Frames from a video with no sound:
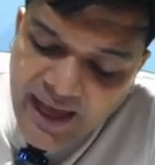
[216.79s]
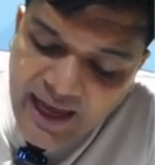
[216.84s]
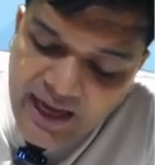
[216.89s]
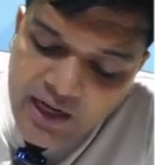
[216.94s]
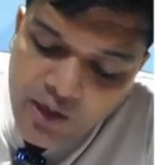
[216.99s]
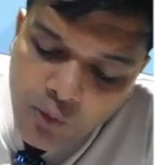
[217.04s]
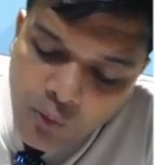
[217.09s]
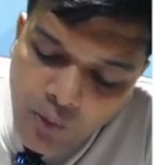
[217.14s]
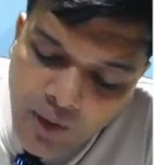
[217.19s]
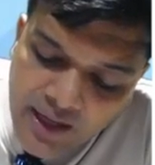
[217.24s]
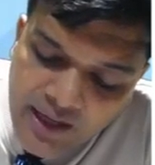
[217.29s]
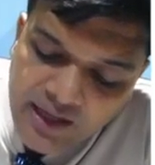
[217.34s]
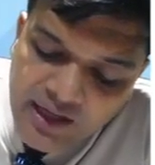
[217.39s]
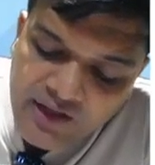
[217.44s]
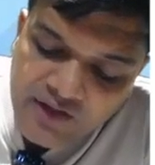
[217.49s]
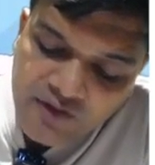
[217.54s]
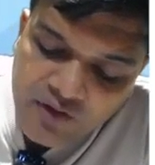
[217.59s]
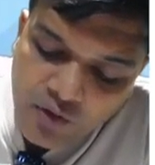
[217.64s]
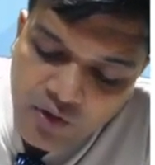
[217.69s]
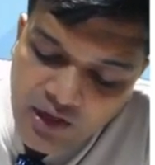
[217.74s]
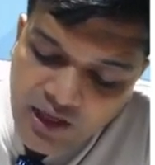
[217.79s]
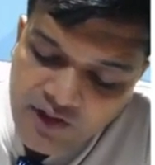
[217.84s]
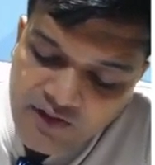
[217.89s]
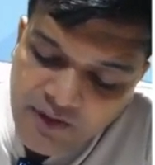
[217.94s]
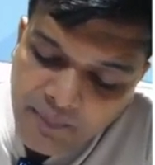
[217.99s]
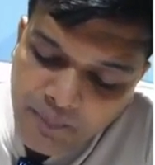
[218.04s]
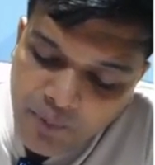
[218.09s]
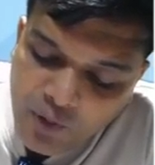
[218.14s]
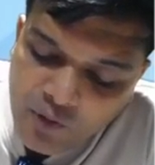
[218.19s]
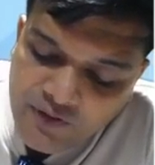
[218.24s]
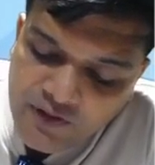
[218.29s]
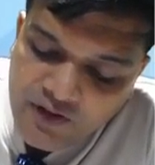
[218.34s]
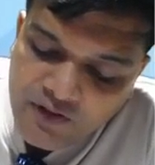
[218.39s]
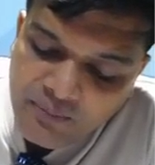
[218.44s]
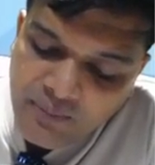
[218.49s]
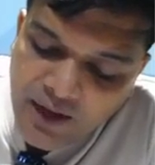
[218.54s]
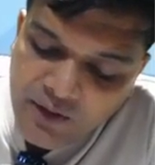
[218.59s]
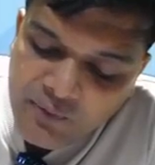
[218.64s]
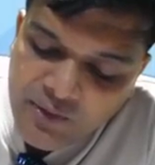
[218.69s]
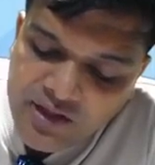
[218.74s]
and one is okay the process
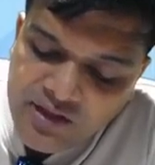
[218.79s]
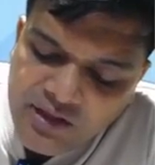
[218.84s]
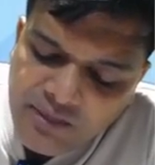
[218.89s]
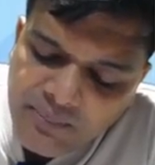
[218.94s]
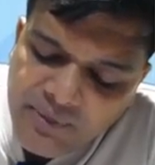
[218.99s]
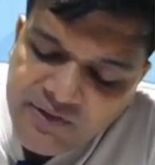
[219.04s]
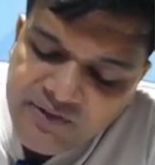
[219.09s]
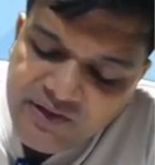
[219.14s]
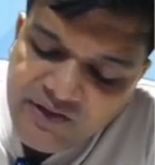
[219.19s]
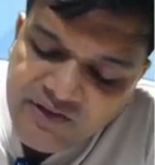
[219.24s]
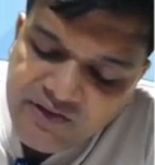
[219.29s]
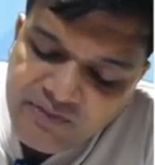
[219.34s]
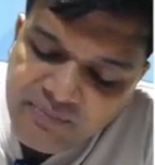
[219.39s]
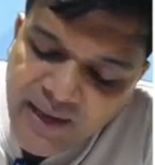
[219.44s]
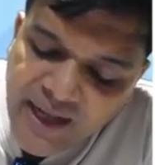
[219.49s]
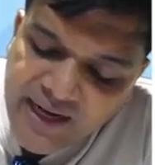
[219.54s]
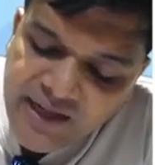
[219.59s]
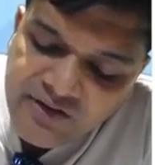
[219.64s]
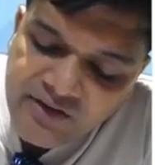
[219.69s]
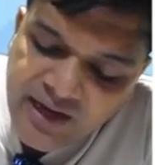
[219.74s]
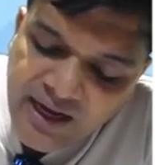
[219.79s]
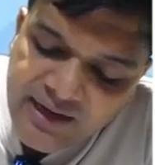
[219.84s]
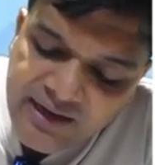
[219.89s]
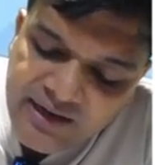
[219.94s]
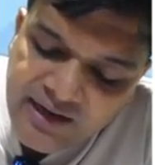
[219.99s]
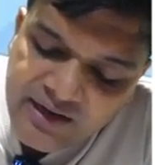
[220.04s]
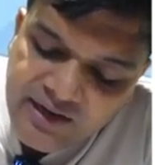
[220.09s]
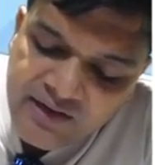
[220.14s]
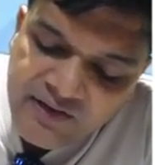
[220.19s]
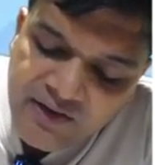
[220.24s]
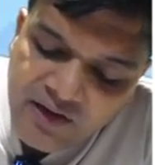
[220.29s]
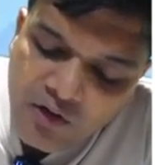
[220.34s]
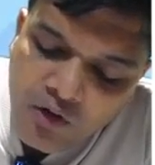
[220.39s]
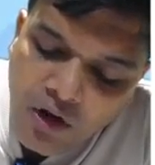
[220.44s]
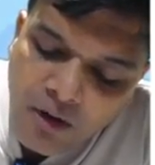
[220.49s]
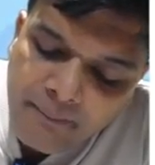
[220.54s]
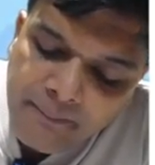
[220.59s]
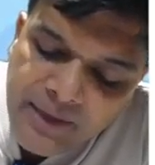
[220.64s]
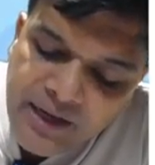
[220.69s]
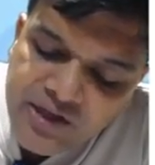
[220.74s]
by which the business is managed, and it is a
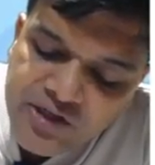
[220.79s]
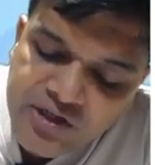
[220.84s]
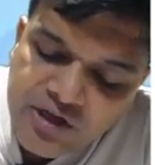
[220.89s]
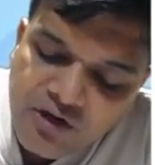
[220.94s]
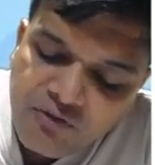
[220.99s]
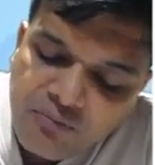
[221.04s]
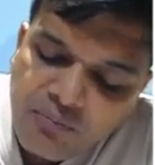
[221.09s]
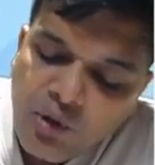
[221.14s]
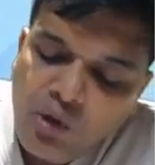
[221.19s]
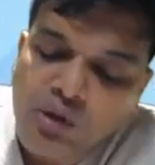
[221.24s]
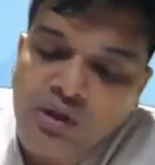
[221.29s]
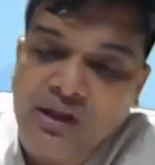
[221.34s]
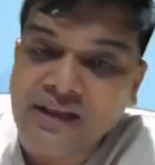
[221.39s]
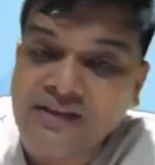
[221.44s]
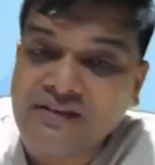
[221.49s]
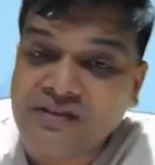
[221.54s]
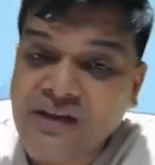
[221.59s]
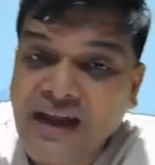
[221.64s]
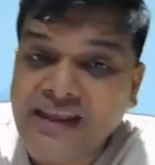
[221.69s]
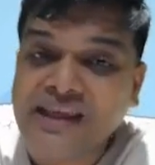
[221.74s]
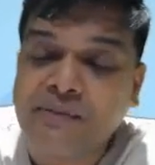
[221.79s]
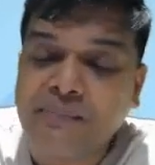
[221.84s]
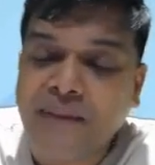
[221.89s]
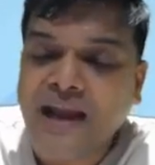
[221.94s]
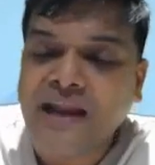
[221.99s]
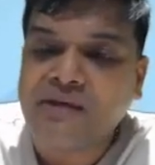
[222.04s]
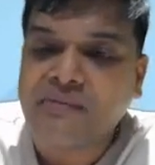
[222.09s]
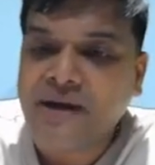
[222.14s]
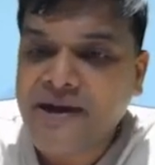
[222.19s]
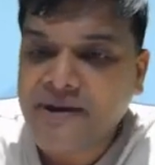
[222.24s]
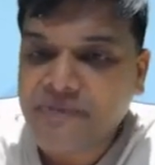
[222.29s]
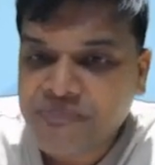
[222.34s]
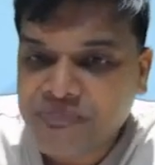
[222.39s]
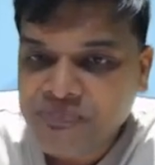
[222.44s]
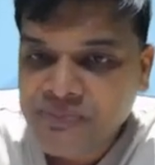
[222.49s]
combination of both in strategic management.